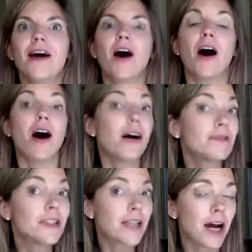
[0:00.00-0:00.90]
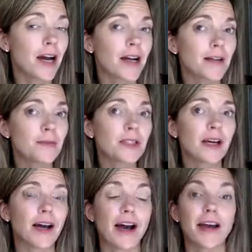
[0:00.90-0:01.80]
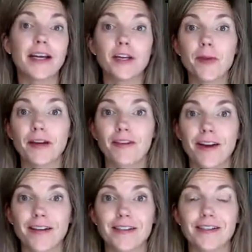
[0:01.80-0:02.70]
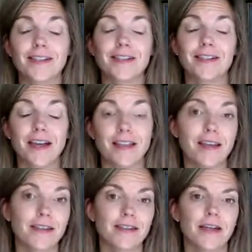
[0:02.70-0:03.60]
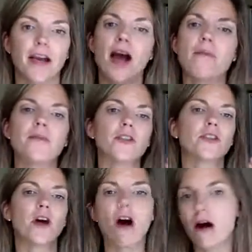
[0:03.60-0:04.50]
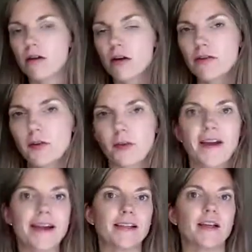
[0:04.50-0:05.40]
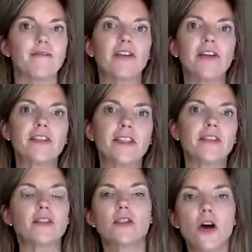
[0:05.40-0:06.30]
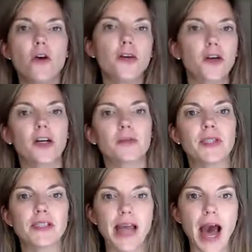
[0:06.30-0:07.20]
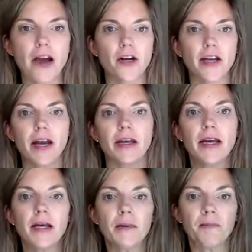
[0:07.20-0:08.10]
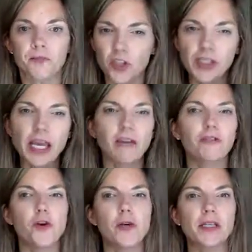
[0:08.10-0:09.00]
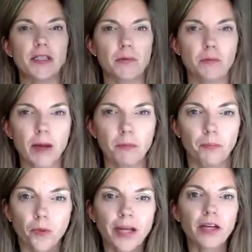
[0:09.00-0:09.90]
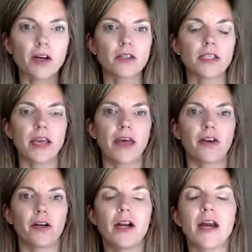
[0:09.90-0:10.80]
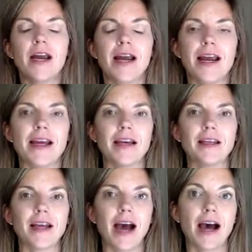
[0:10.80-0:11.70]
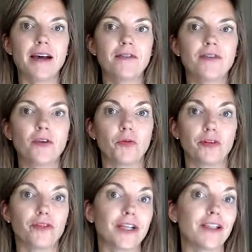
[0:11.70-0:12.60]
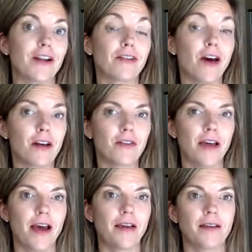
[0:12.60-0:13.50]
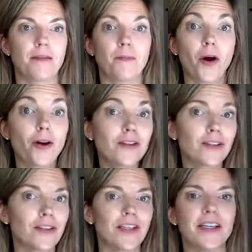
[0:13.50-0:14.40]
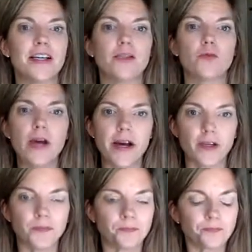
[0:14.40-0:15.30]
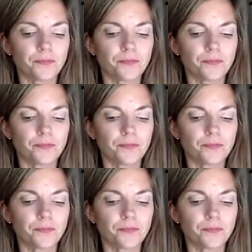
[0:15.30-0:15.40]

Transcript: Oftentimes, I hear my clients say things like, I'm just all over the place. I'm feeling so incredibly scattered and I just can't focus and bring it all together. And I've reflected a lot on that personally as well.